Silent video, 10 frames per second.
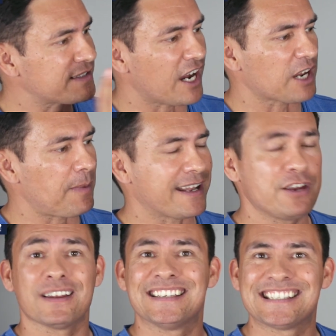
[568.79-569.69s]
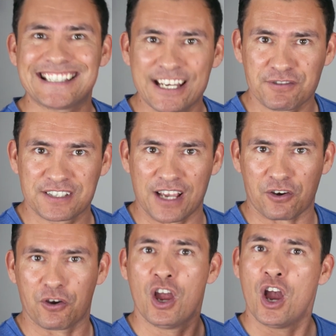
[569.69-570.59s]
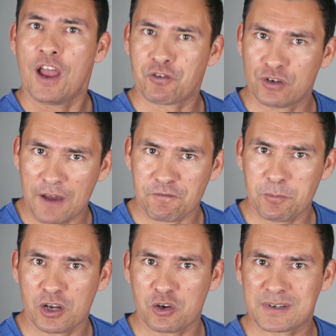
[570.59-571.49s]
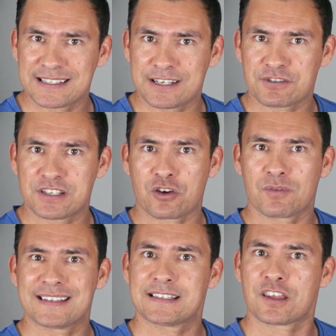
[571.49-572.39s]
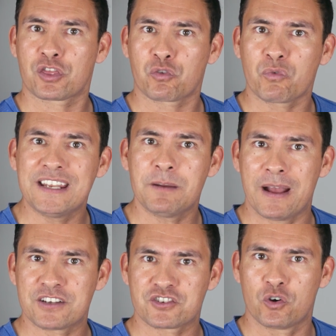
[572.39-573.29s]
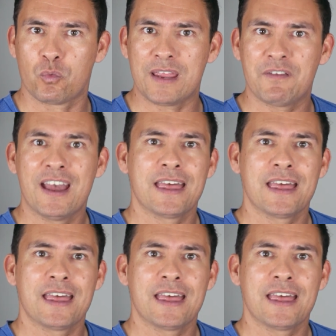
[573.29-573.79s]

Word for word: talk about here is seersucker. If you're not familiar with seersucker, this is a three-dimensional weave